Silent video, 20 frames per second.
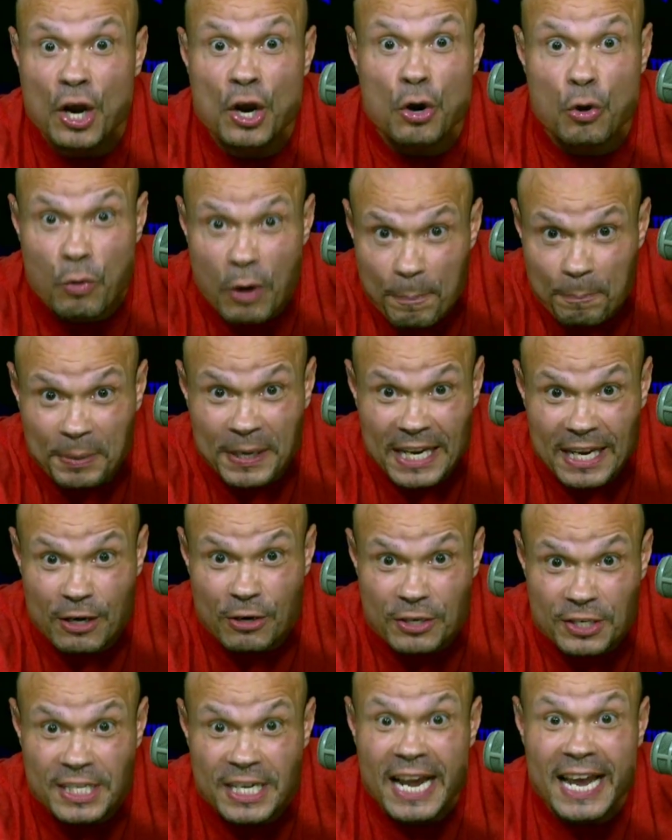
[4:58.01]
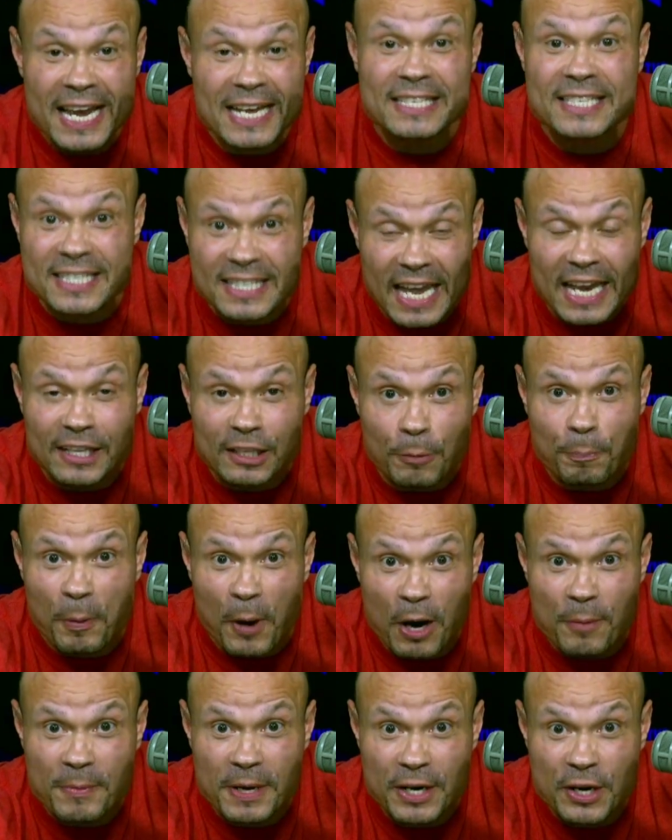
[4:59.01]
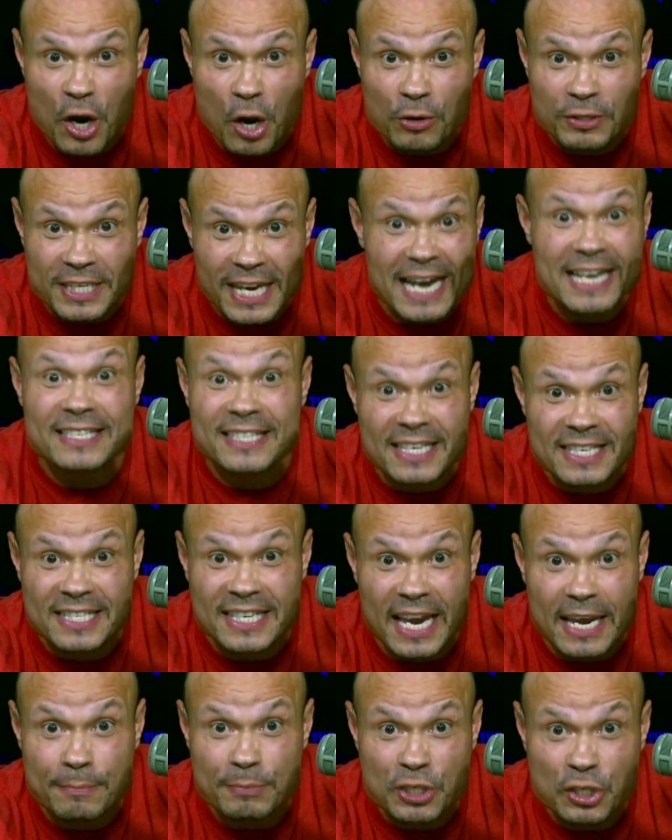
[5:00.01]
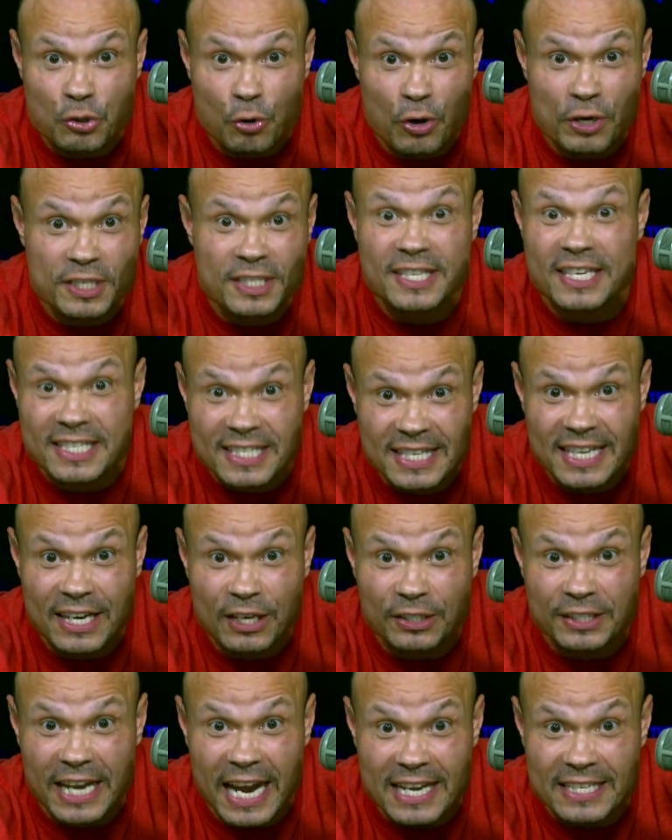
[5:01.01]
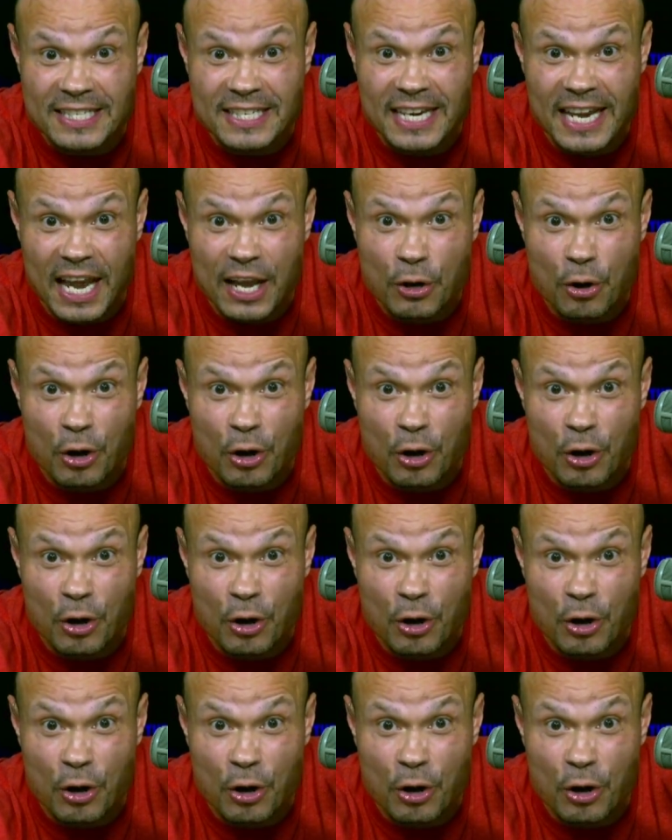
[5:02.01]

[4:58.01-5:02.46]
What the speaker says: who appears in State Department notes as the same source the Steele dossier